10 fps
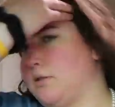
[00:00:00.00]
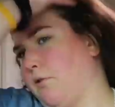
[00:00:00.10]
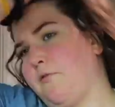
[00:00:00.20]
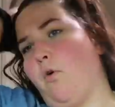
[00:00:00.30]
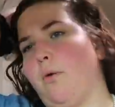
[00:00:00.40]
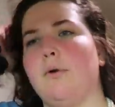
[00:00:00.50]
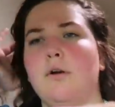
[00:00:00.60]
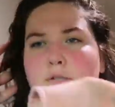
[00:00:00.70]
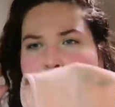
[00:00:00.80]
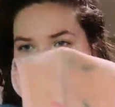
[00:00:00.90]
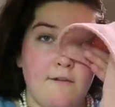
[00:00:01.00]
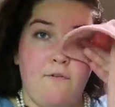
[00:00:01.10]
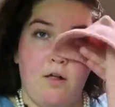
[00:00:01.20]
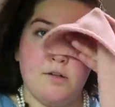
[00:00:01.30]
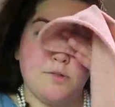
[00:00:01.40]
There's four books. It
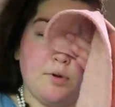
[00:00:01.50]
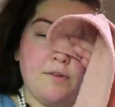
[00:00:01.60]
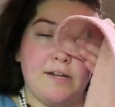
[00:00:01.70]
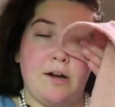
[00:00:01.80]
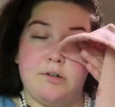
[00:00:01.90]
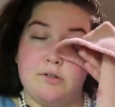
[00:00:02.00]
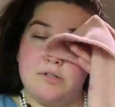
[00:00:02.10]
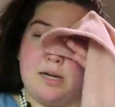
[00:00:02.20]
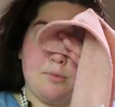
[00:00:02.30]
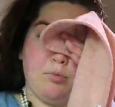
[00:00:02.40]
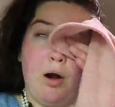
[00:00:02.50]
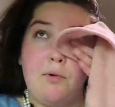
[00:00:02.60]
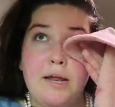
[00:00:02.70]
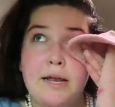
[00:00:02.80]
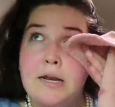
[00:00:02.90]
follows one of the characters named
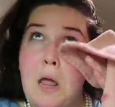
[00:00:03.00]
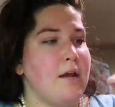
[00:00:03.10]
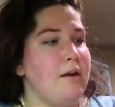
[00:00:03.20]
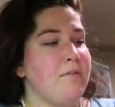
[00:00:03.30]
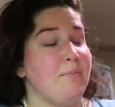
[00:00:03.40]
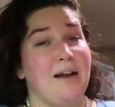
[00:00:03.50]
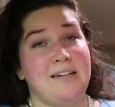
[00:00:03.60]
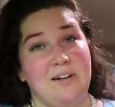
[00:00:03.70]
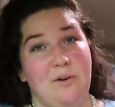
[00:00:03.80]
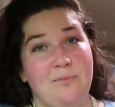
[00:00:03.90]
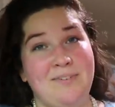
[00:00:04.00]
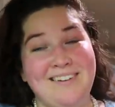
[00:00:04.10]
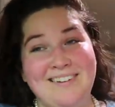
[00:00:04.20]
Ronan. Here's my deal.